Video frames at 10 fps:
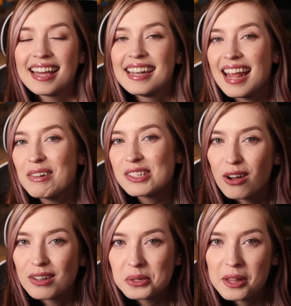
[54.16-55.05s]
Now is
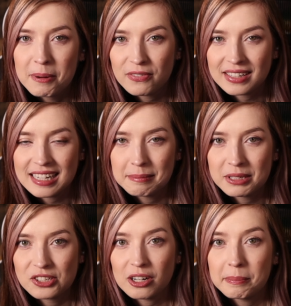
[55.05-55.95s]
also the perfect time to
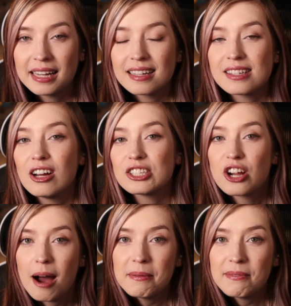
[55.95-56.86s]
start because on
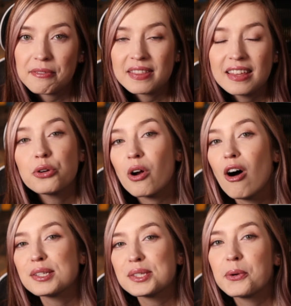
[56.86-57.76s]
top of everything, you're
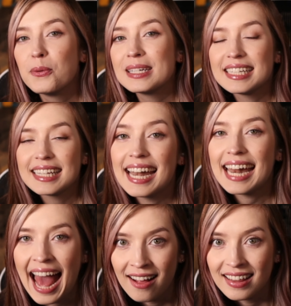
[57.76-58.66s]
also going to get
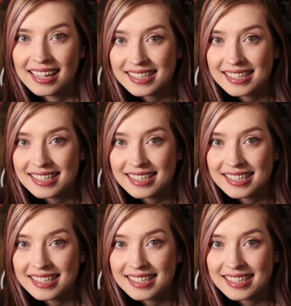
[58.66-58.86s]
Alice.